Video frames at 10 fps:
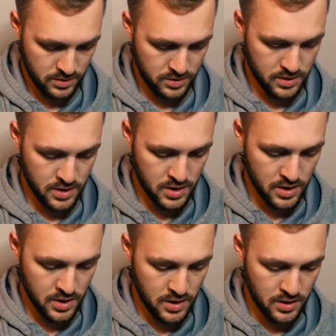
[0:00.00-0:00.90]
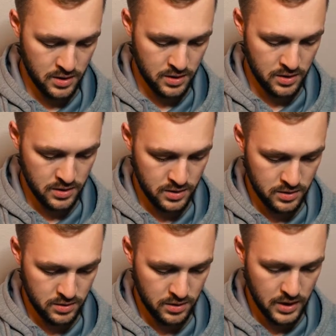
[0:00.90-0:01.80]
Uh,
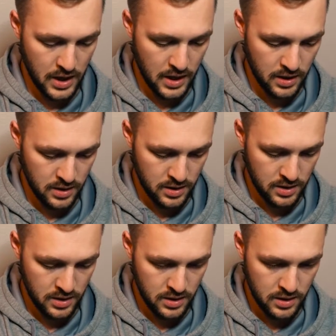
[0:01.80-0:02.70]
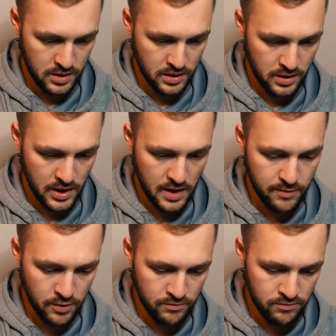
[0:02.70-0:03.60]
okay.
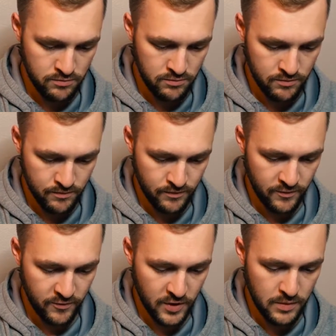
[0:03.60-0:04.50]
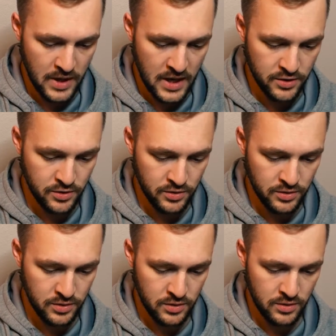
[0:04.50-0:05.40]
Kieboom from the
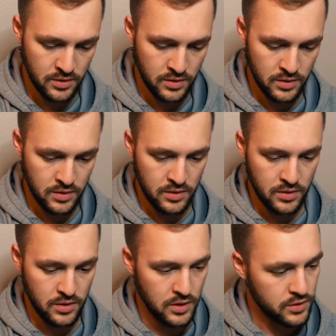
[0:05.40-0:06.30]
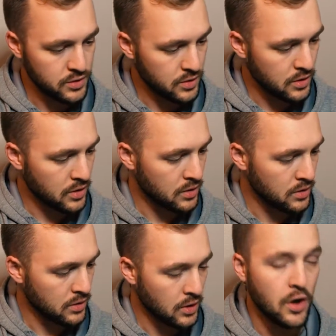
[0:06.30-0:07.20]
Nationals. Not sure.
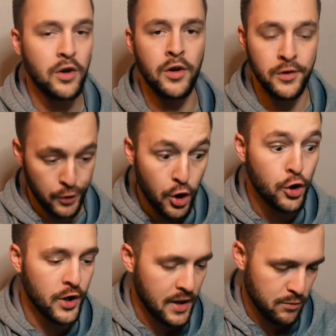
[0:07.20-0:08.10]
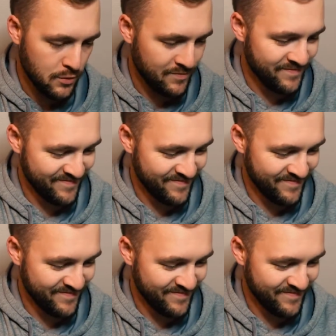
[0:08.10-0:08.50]
Carter. Carter Kieboom.